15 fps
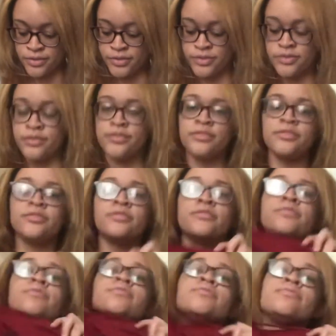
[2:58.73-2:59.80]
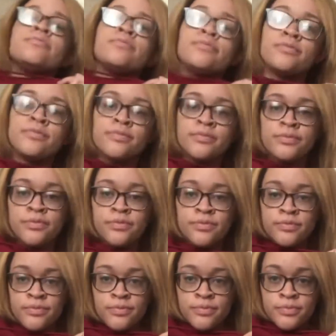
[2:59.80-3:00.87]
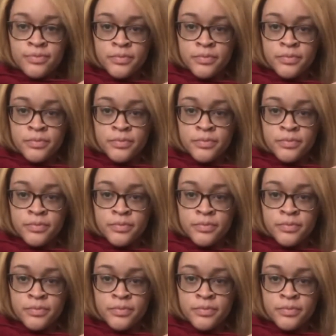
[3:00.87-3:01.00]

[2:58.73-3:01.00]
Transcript: (silence)